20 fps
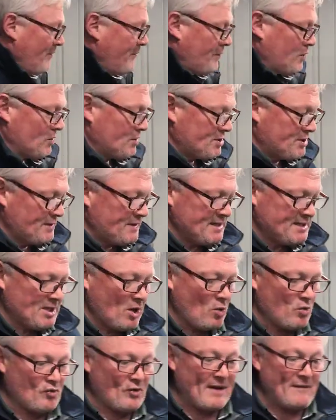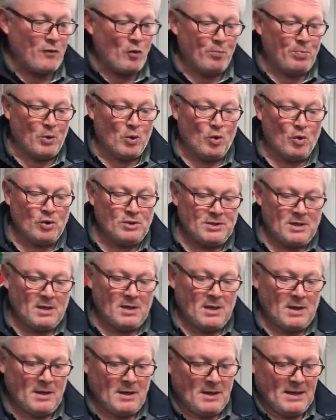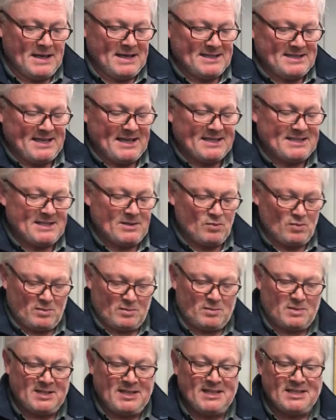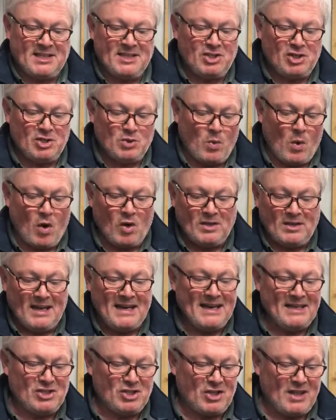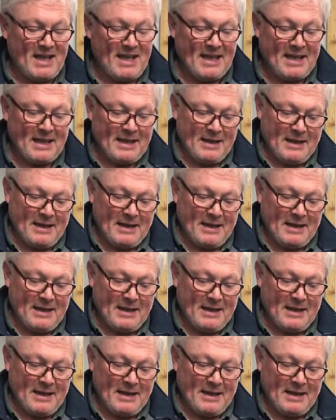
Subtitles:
offcuts of this old gravel board, six inches wide, an inch thick,